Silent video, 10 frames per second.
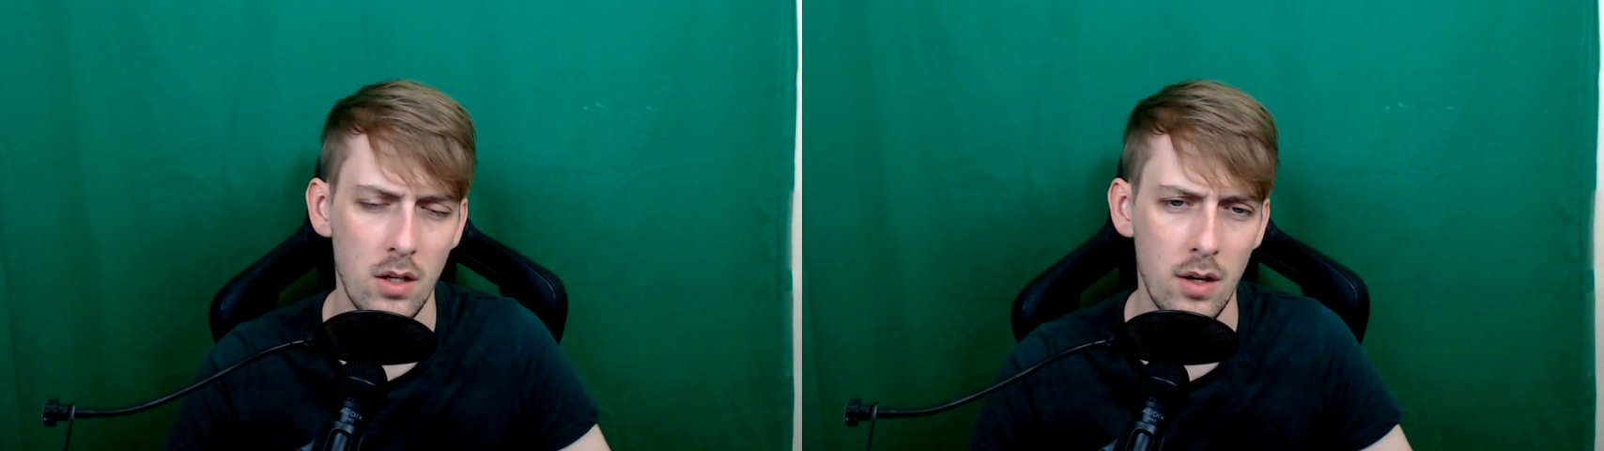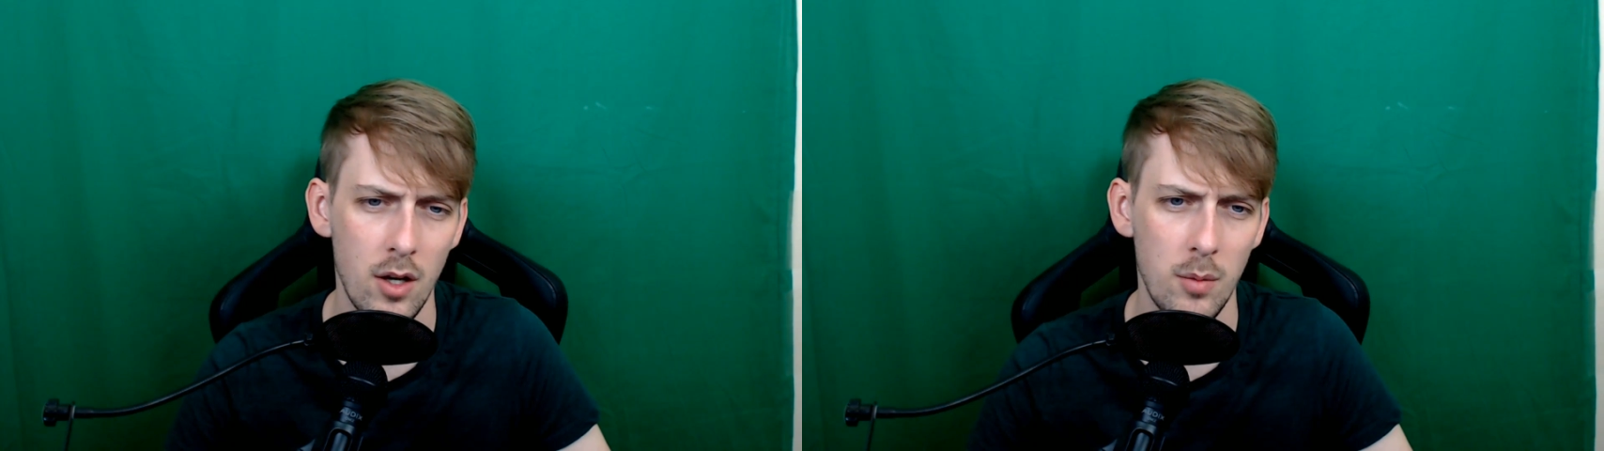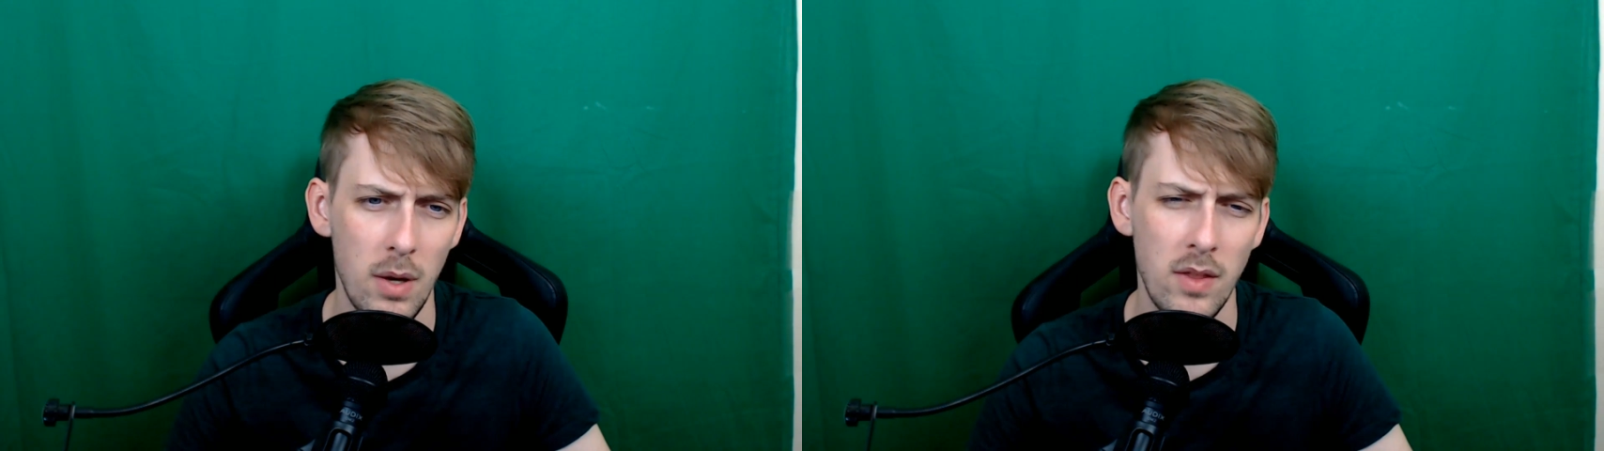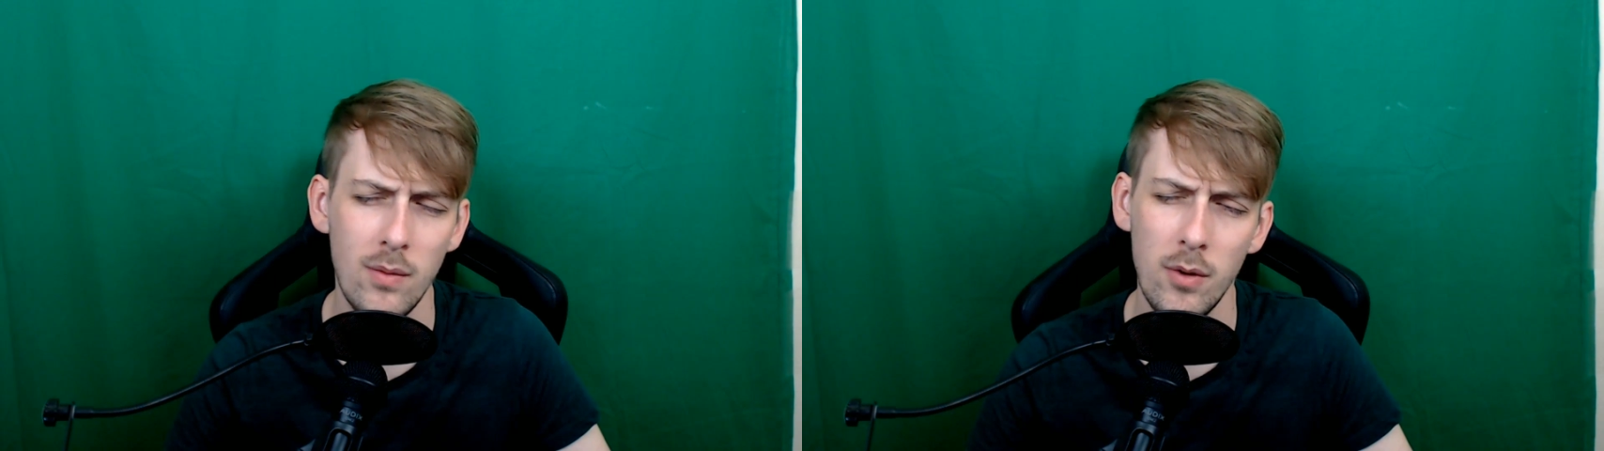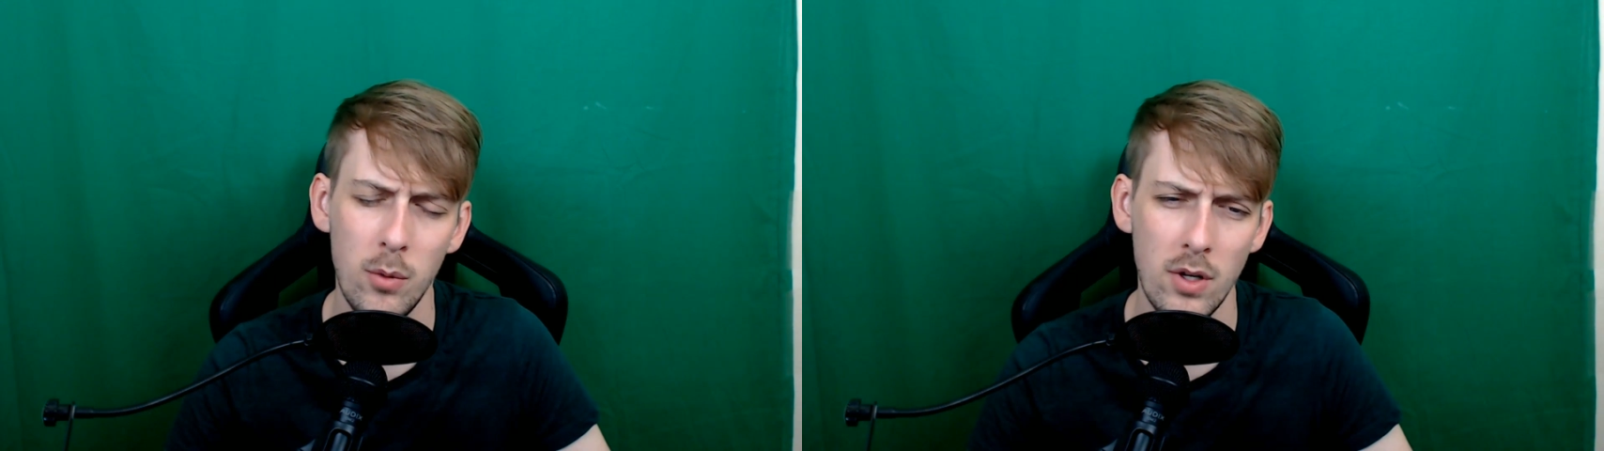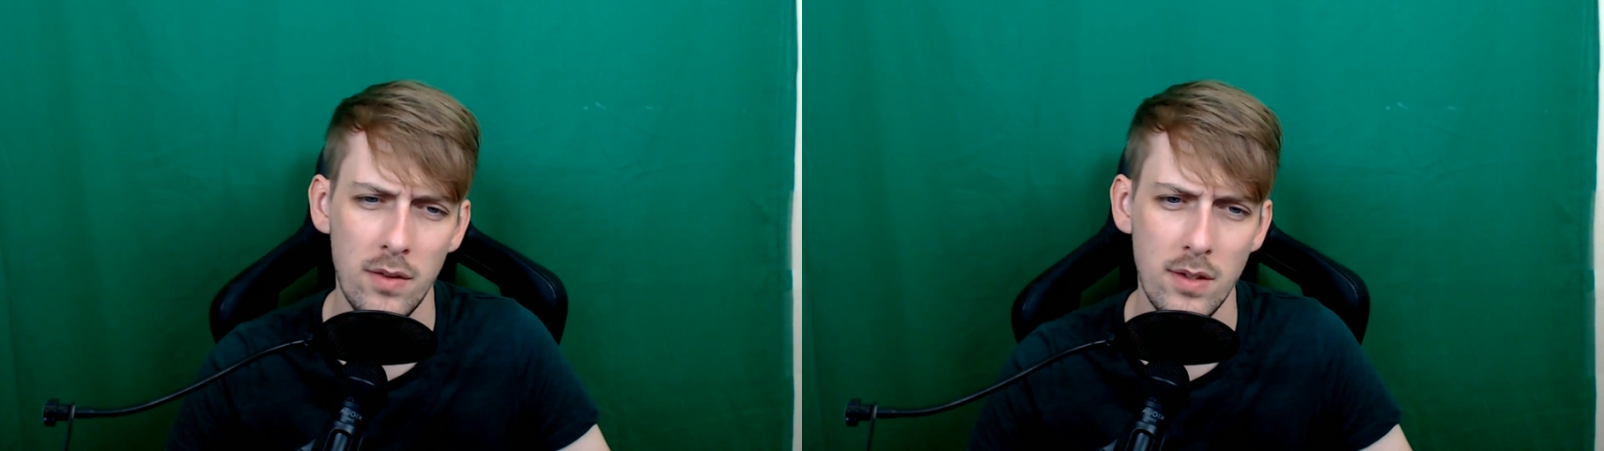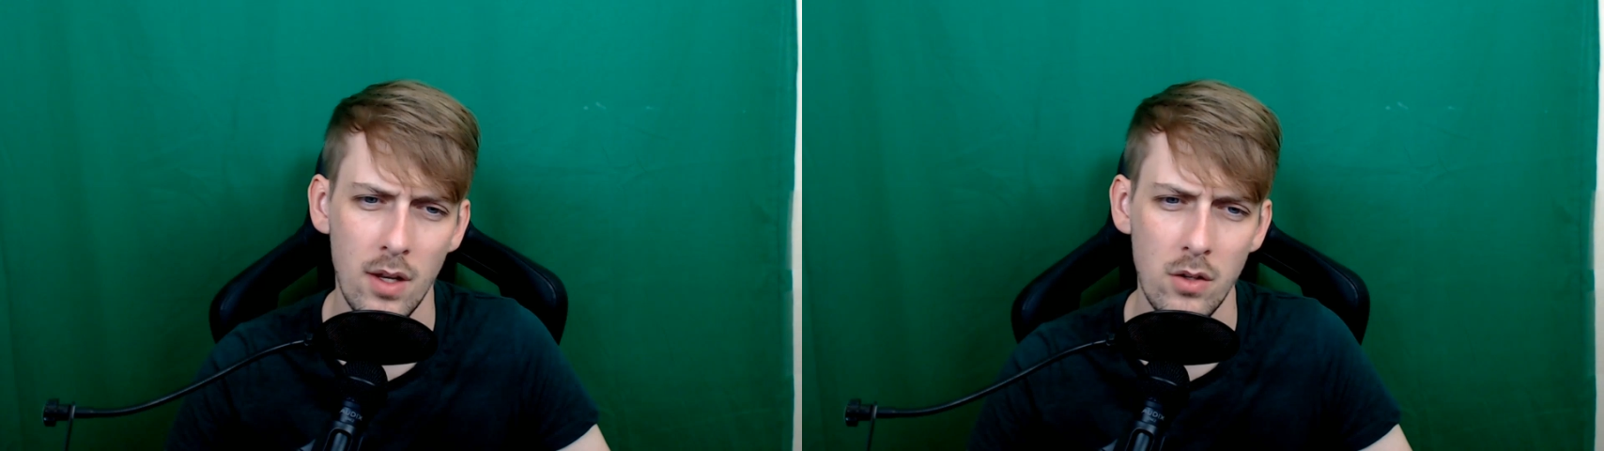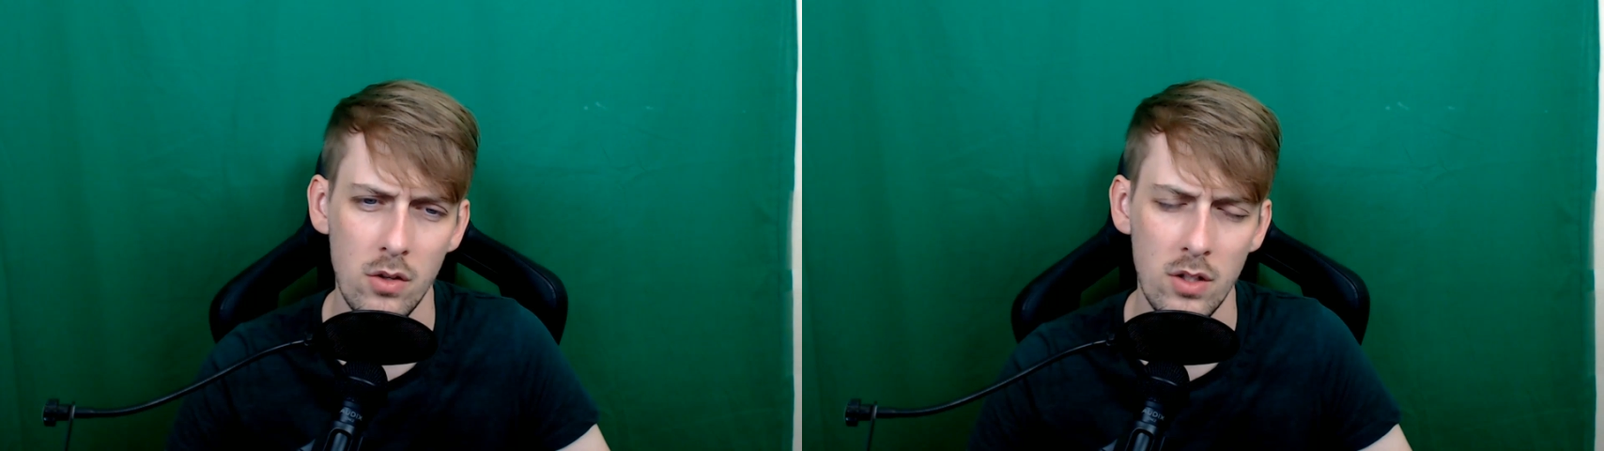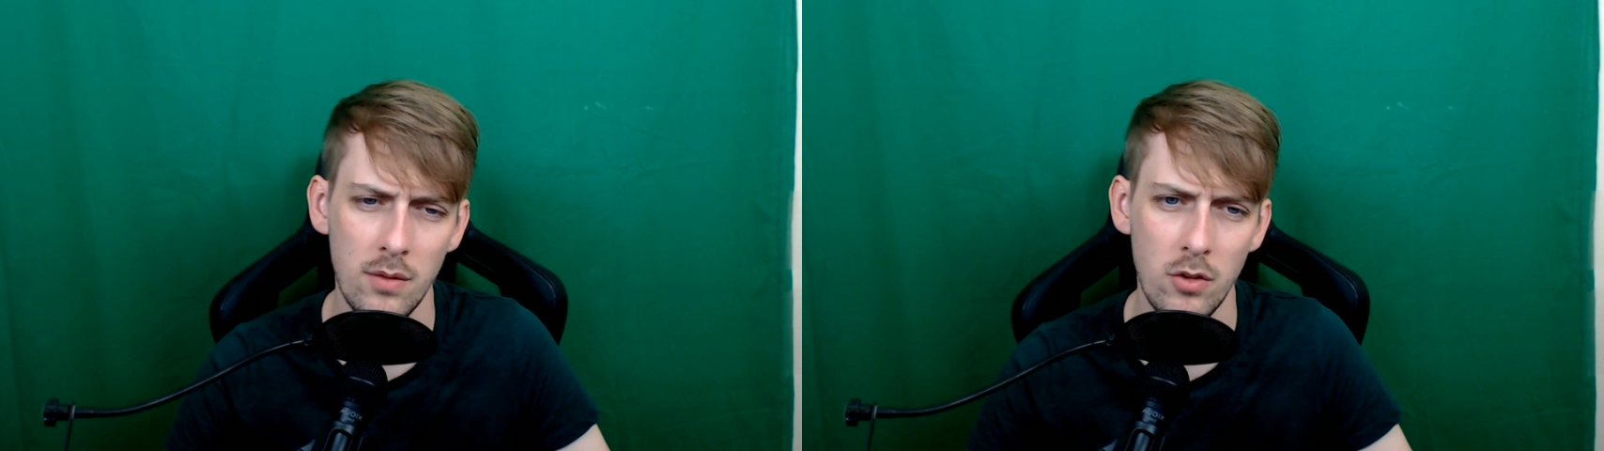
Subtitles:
I think if we put it at the $10 level,